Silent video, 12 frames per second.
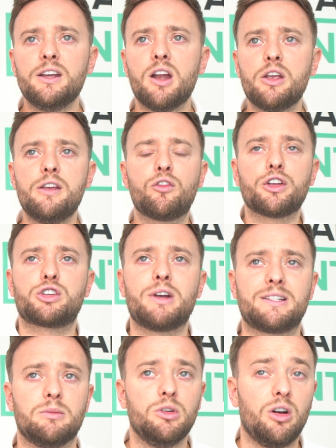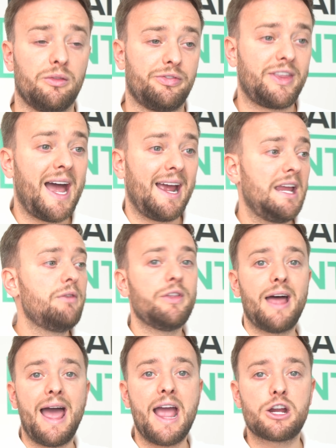You know, you've got to stress them, look, even
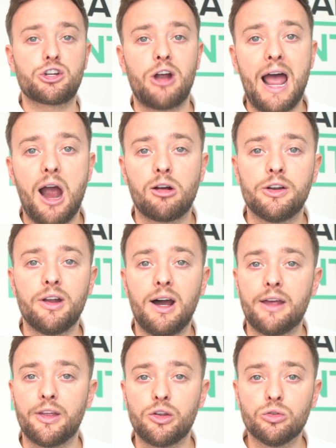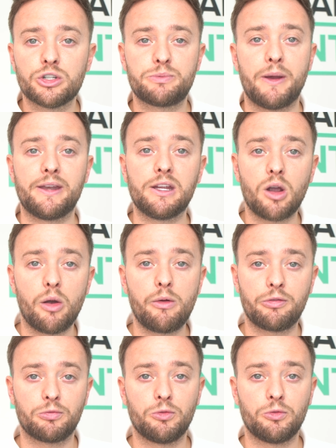that extra hour a night that you're spending going
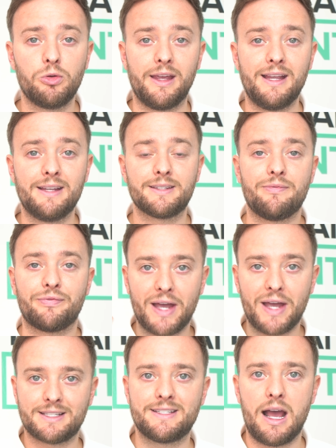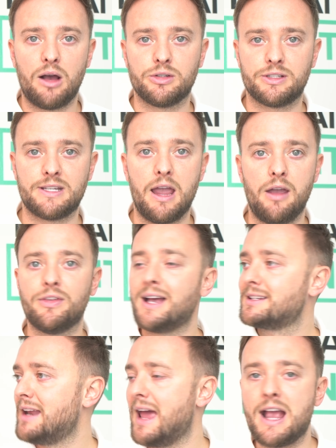through these, that's now saved. That's
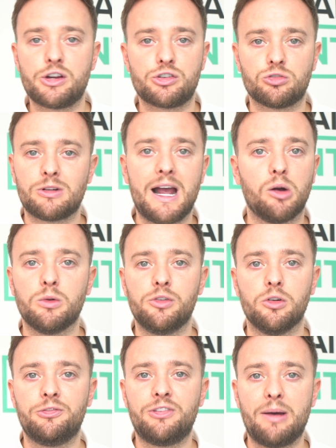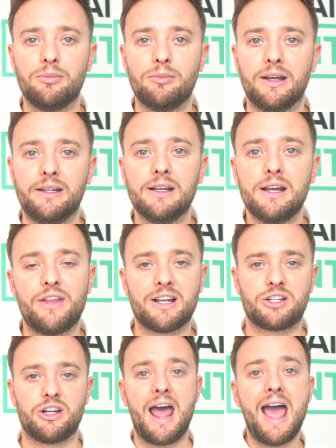an extra hour with your family. That's
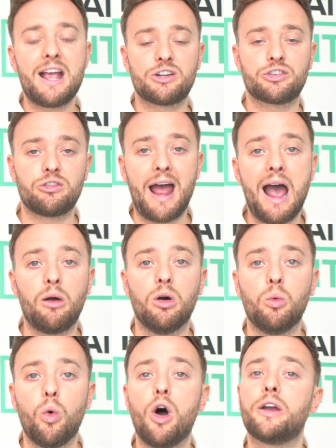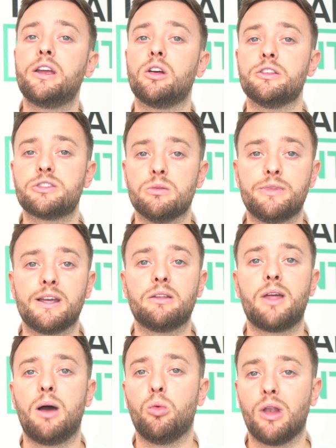an extra hour working on something
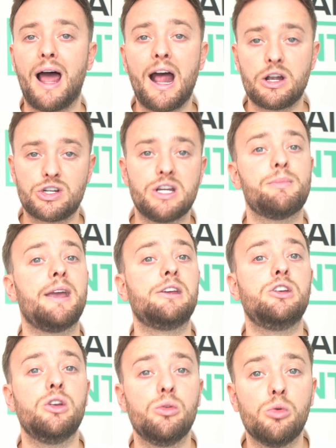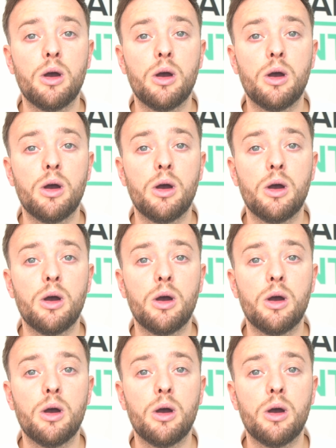that will actually make you